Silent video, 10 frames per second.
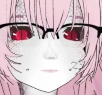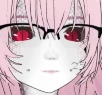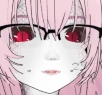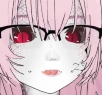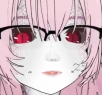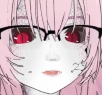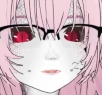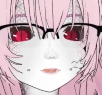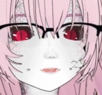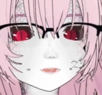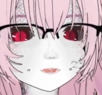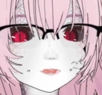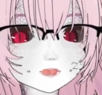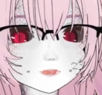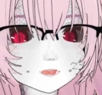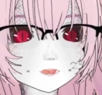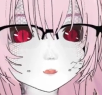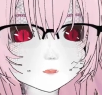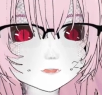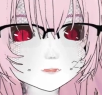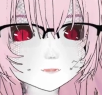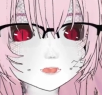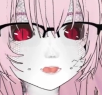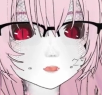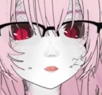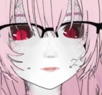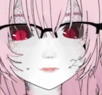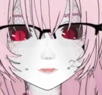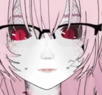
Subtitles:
as he's been hurling them around the battlefield.